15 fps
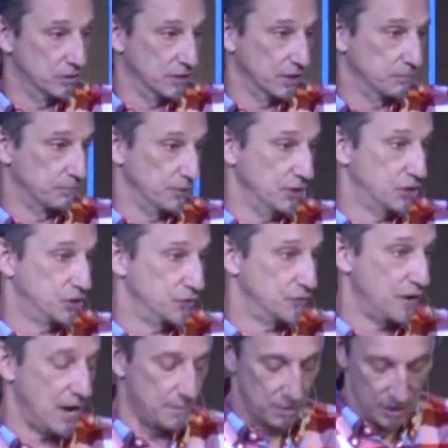the priest's
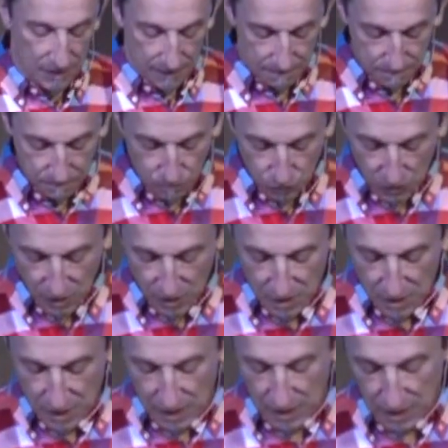family.
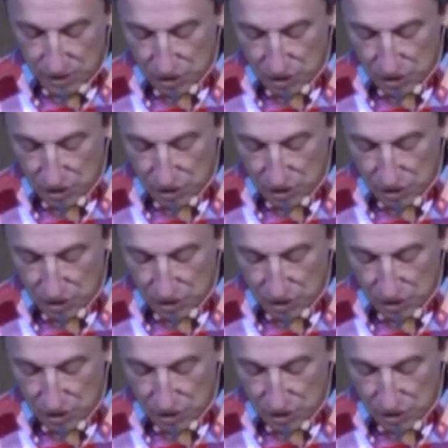He